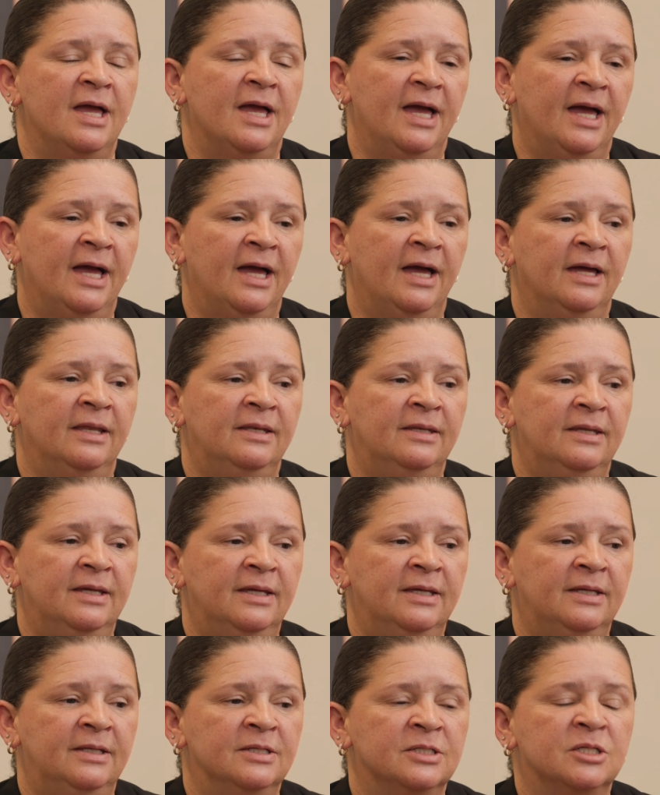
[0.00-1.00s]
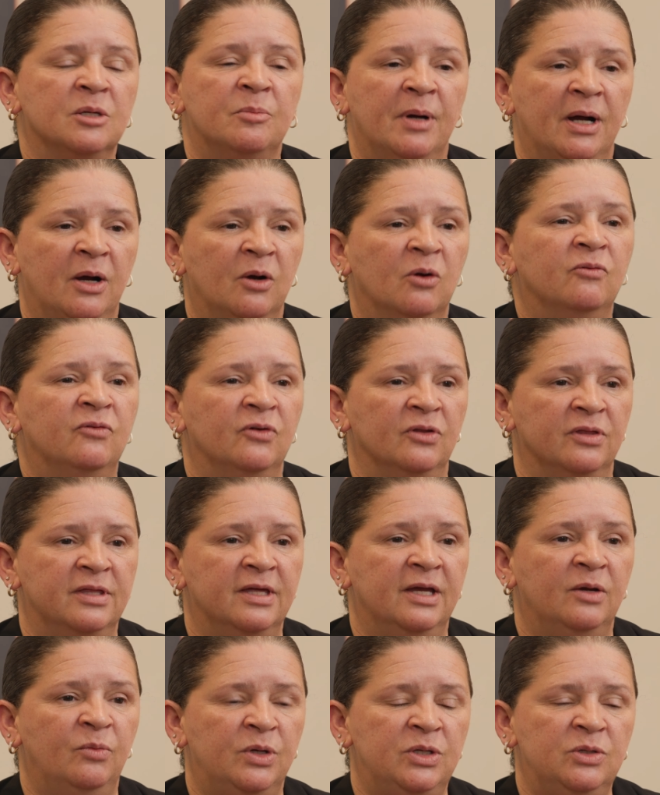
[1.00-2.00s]
And it is a powerful
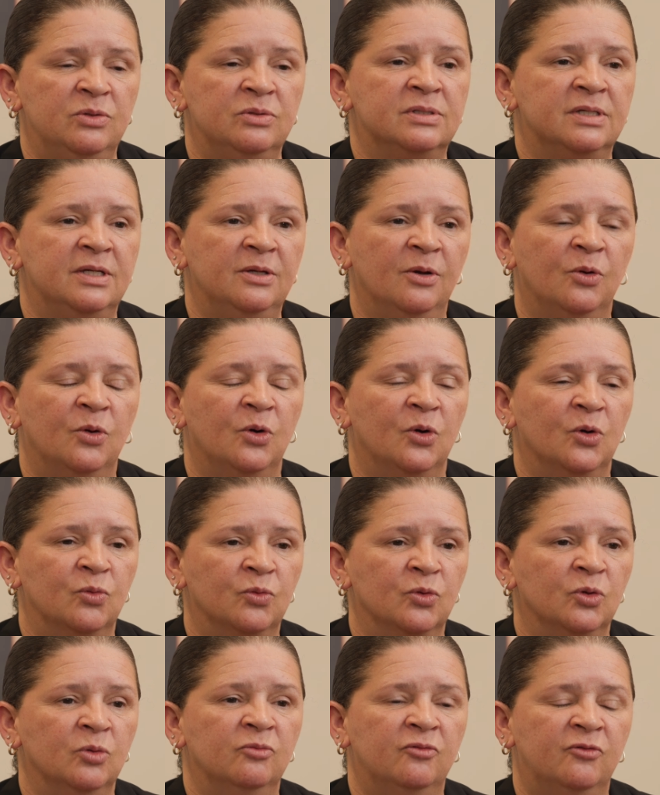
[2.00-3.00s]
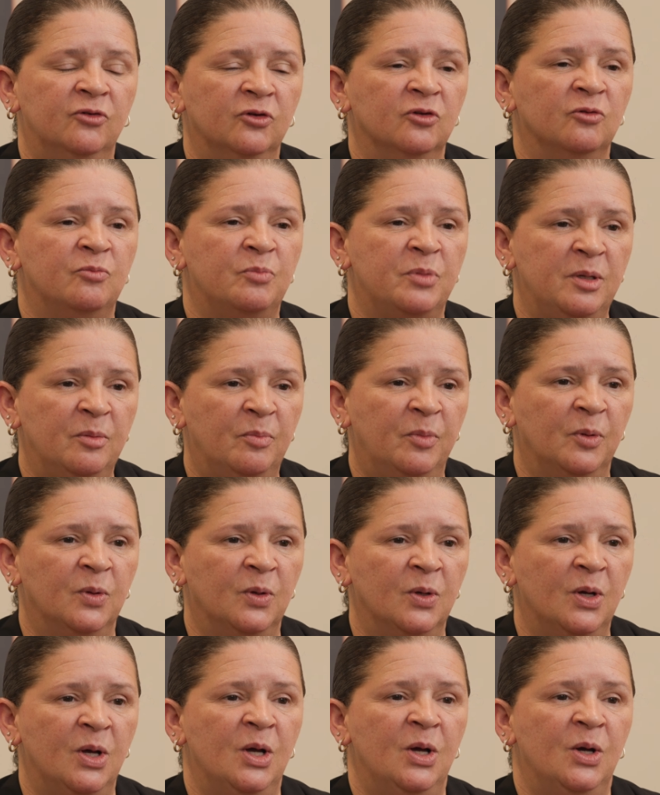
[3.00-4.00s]
thing when you see a whole room full of
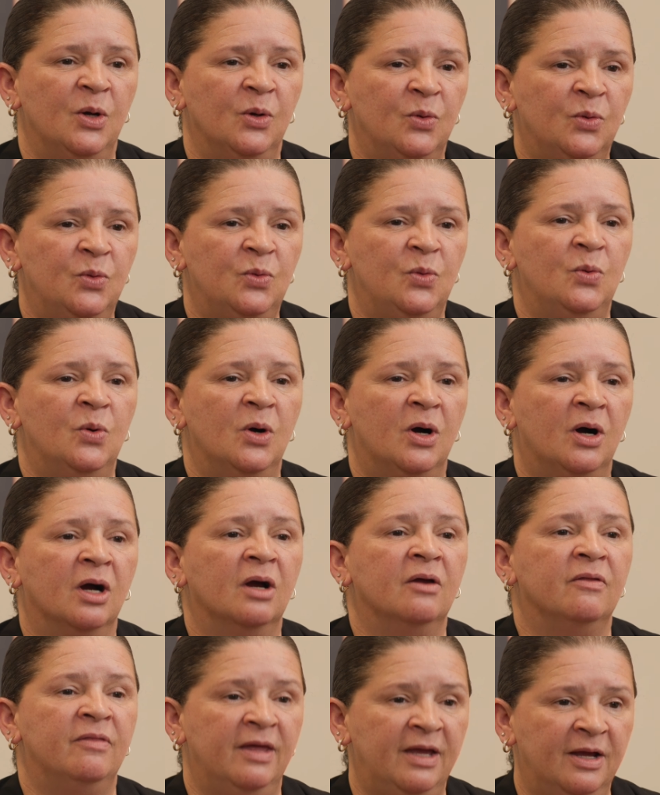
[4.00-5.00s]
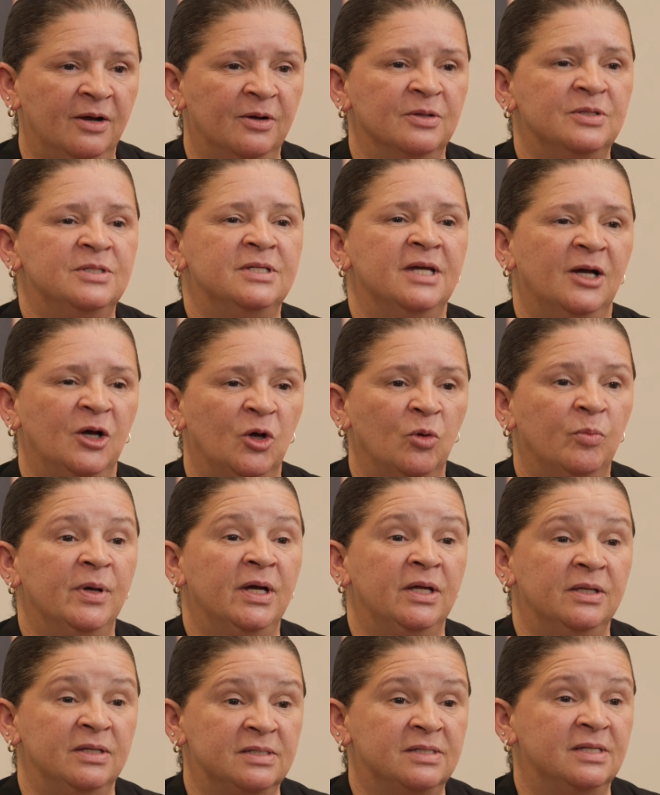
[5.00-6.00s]
people who are there to help
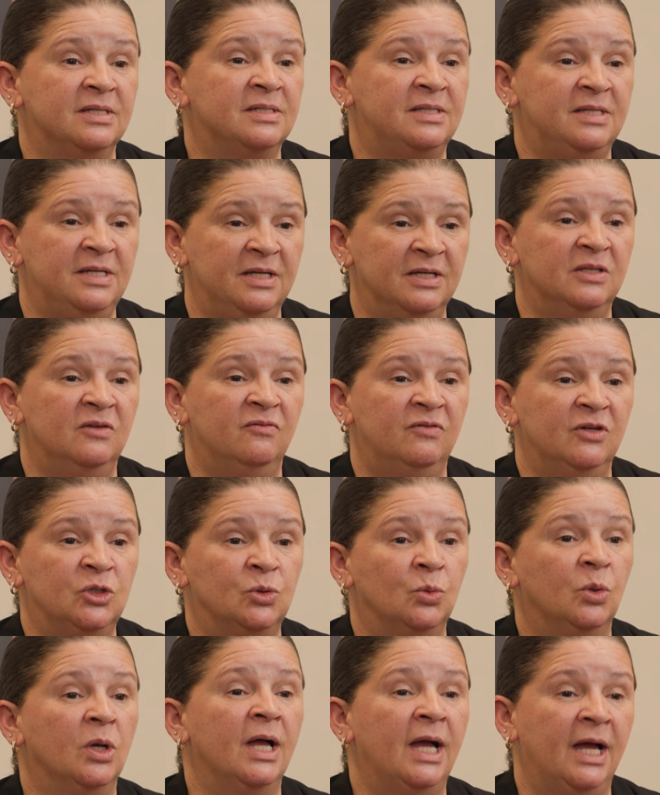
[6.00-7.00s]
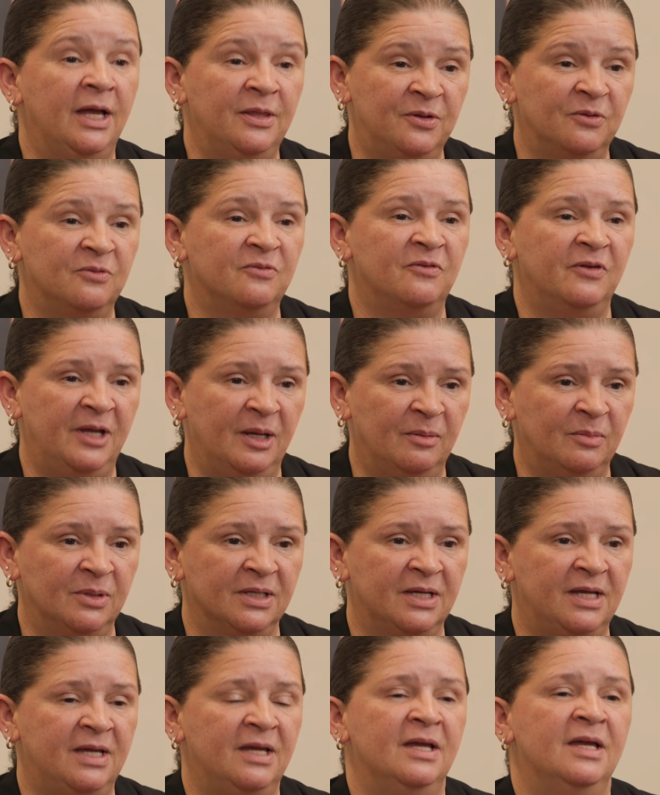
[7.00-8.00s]
and assist the individual and their family.